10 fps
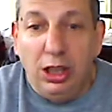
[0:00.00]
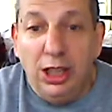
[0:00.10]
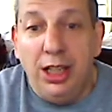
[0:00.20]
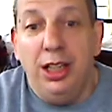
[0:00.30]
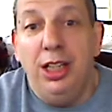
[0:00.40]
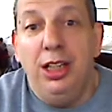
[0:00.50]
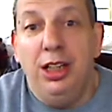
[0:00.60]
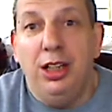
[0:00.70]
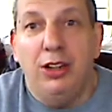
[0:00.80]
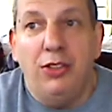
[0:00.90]

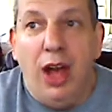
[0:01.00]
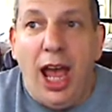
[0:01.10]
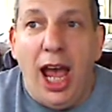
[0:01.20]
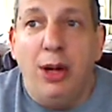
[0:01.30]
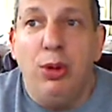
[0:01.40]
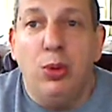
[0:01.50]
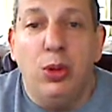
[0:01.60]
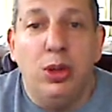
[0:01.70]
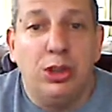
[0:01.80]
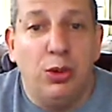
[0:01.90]
litany of how it
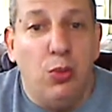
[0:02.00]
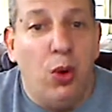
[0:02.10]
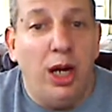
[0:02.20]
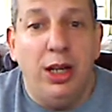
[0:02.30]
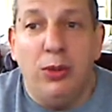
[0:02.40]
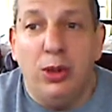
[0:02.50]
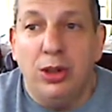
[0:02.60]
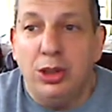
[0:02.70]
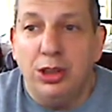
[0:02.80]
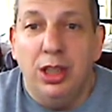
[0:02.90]
works and why it
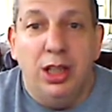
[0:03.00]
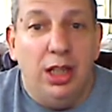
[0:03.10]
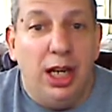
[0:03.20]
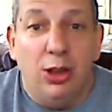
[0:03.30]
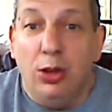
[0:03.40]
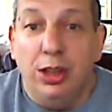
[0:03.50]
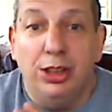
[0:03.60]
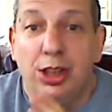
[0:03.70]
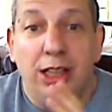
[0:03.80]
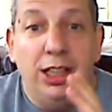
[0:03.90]
works and all the
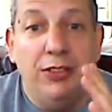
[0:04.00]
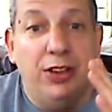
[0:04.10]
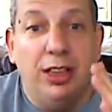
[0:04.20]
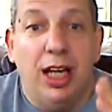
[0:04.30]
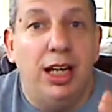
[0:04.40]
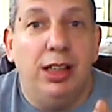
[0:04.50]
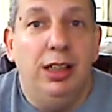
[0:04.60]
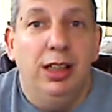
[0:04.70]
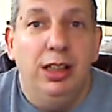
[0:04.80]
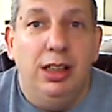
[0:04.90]
scientific
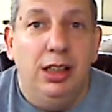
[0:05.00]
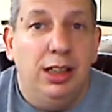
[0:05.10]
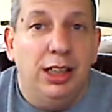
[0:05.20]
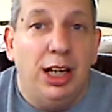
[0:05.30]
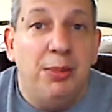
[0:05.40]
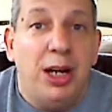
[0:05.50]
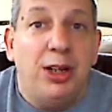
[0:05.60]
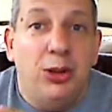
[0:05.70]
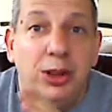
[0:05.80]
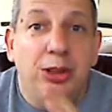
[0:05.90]
data that I'm
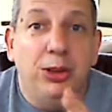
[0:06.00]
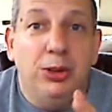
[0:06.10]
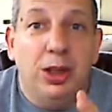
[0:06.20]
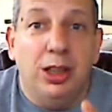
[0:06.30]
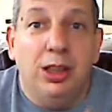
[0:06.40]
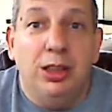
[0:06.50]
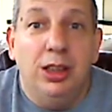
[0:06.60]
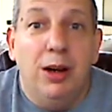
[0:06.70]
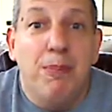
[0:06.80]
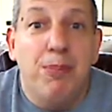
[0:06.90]
not going to uh,
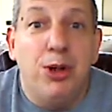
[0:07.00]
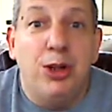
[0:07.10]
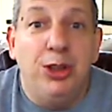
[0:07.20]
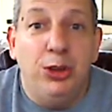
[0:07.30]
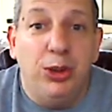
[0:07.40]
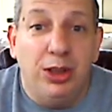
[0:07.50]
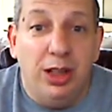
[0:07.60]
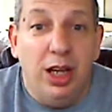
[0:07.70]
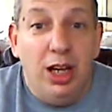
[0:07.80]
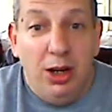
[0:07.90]
burden you with.
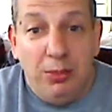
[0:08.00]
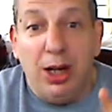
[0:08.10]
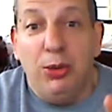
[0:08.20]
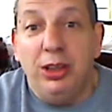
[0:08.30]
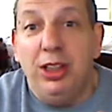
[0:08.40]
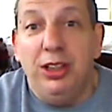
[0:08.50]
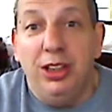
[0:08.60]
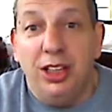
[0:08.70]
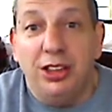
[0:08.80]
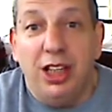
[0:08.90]
But I will tell you
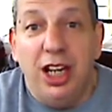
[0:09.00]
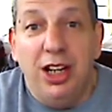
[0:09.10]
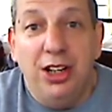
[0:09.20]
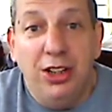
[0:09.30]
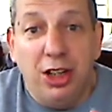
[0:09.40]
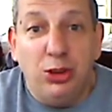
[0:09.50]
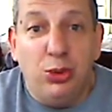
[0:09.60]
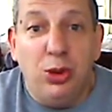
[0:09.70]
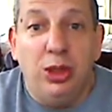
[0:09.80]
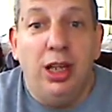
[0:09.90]
this, it does
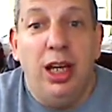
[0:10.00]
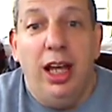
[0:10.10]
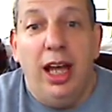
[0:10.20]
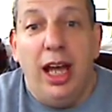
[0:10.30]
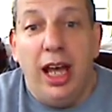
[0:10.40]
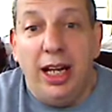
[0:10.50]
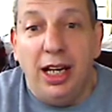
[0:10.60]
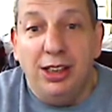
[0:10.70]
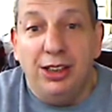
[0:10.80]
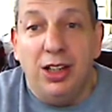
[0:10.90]
work and
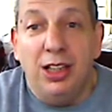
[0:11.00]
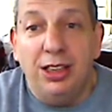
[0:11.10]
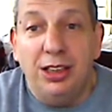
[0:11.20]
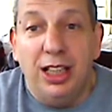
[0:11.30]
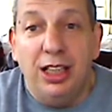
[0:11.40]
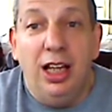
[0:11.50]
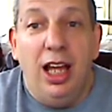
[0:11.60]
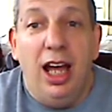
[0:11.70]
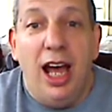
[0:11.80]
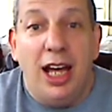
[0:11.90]
it is on sale
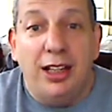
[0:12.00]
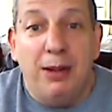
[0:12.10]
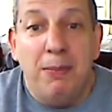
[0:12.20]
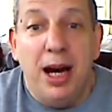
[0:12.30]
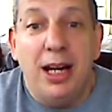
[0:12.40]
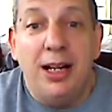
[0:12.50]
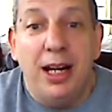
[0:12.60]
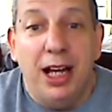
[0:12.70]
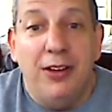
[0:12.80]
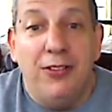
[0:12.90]
at
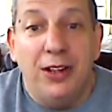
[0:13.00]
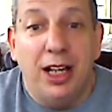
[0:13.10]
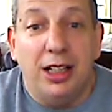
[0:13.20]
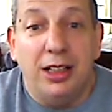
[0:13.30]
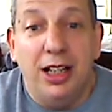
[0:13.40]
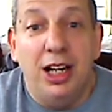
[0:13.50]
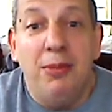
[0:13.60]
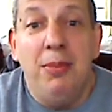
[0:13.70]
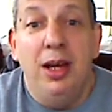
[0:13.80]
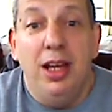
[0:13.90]

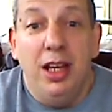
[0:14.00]
themodernalpha.com